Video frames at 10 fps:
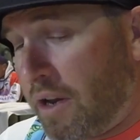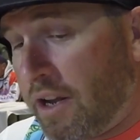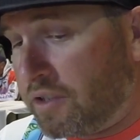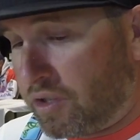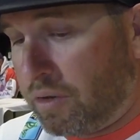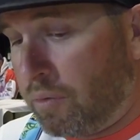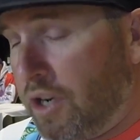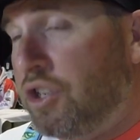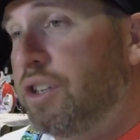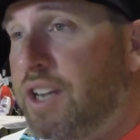It's
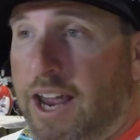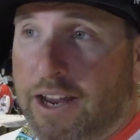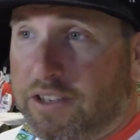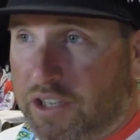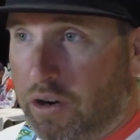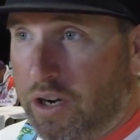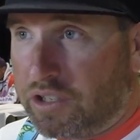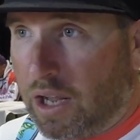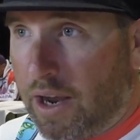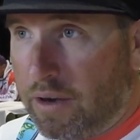Rigid's A series
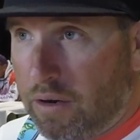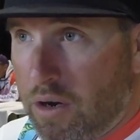light,